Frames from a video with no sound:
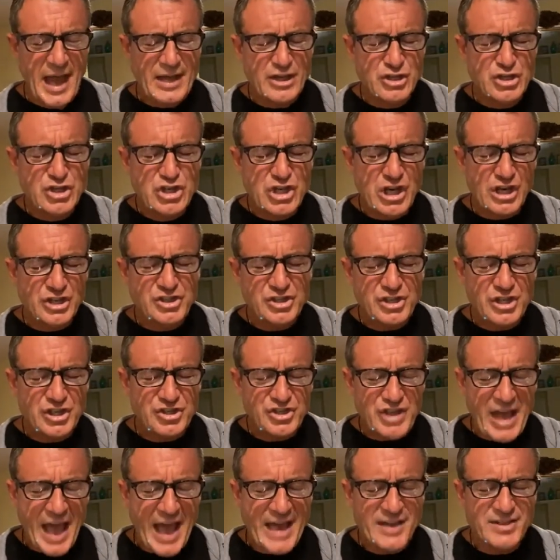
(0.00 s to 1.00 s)
And
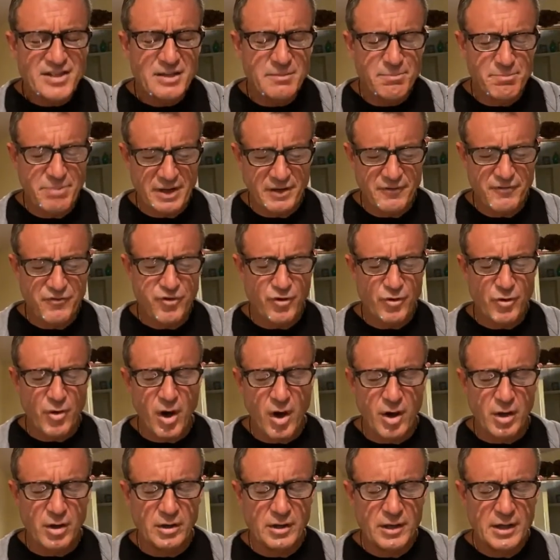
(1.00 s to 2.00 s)
justice hasn't been
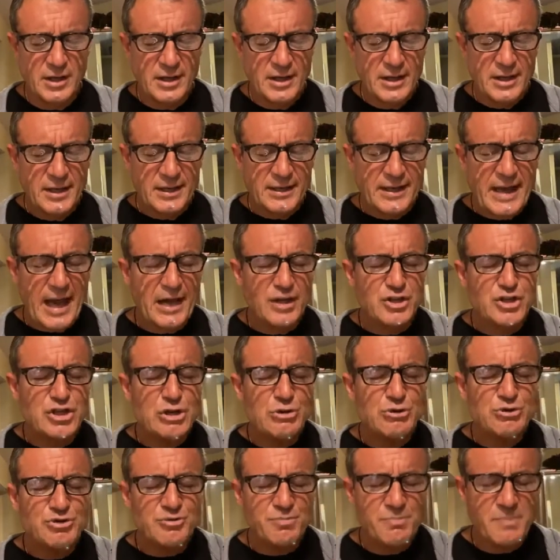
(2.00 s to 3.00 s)
for all. God,
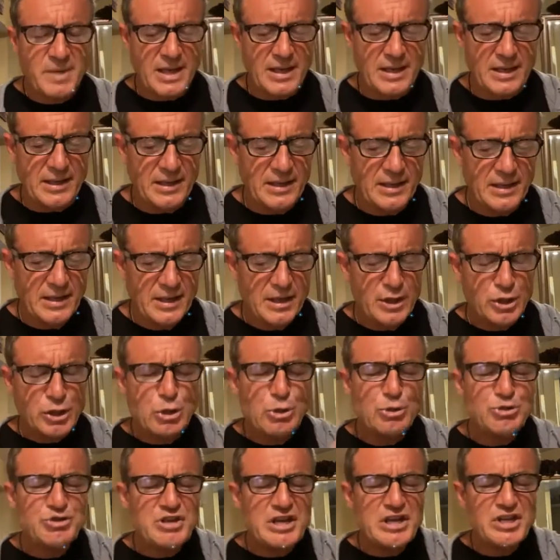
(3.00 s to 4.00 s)
use me,
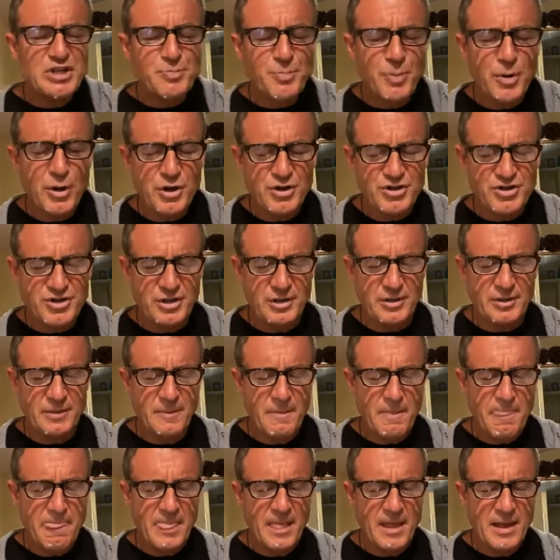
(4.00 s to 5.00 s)
use each
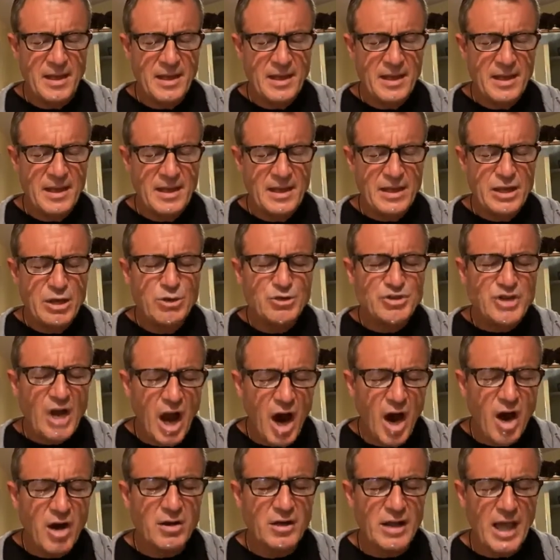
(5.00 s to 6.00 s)
person, use
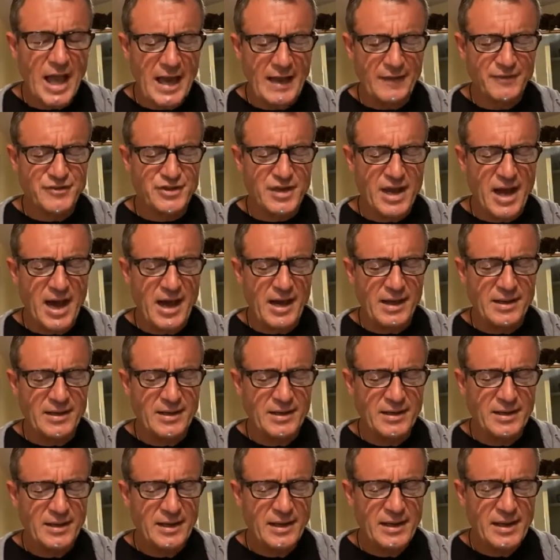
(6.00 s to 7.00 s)
our lives,
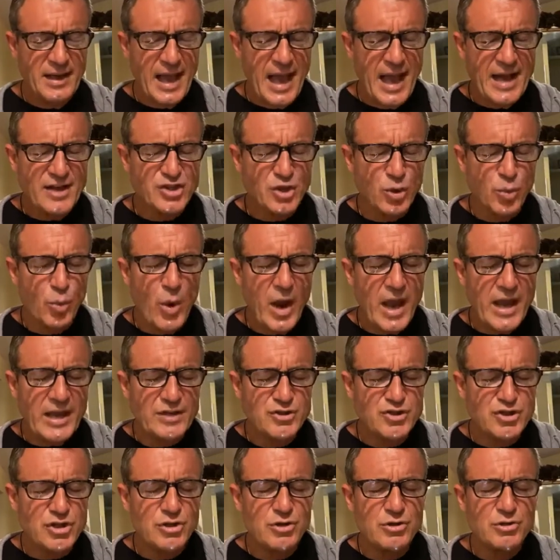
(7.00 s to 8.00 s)
God, as a
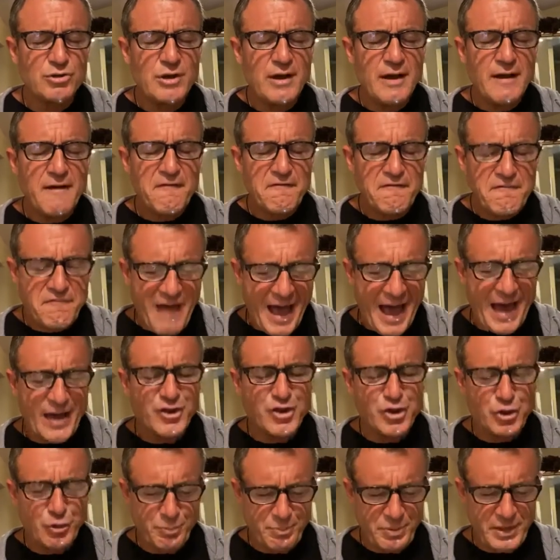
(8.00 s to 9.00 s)
way to
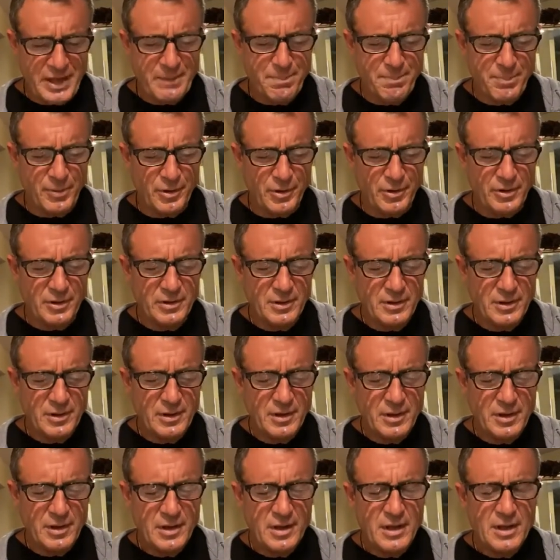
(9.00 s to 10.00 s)
value people,
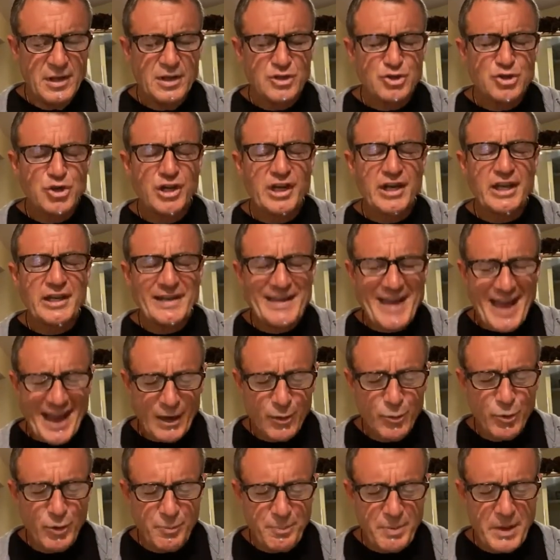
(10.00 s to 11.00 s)
to
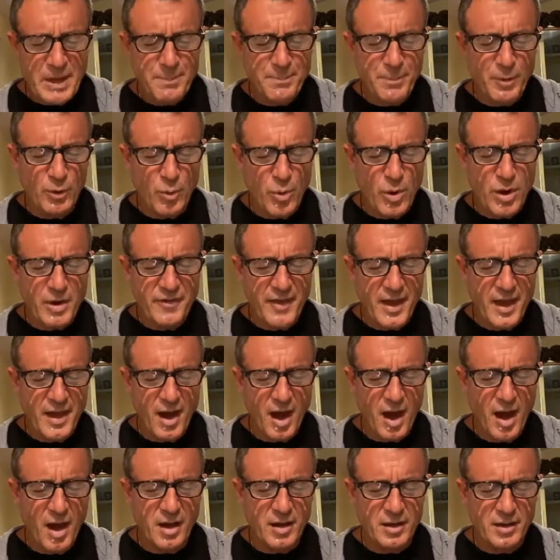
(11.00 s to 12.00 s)
connect with people where
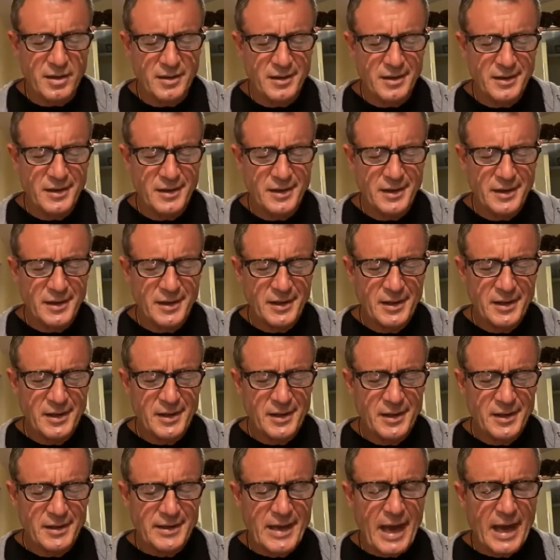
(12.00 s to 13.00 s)
they are.
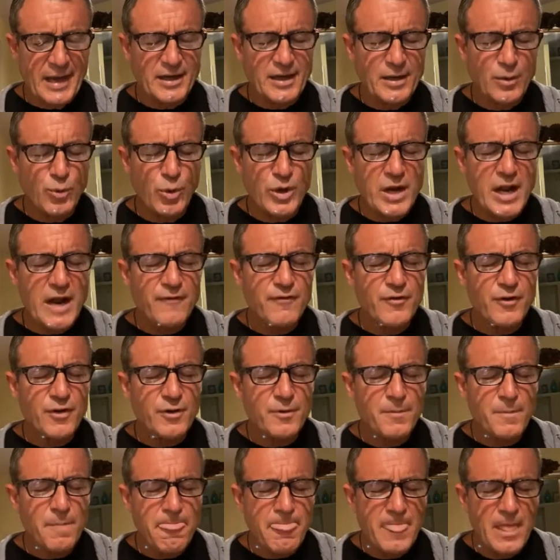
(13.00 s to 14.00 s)
God,
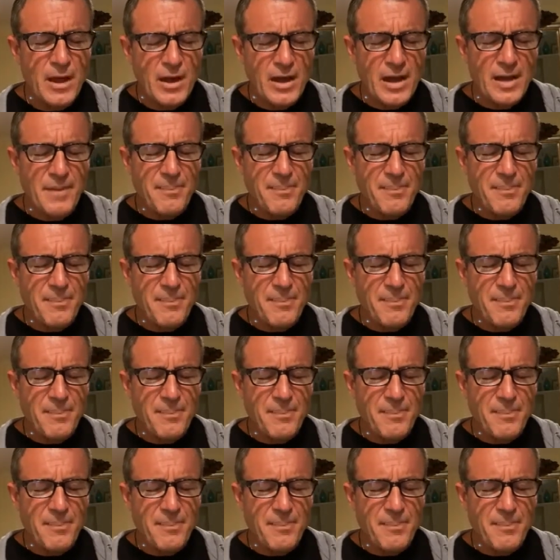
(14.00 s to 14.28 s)
whatever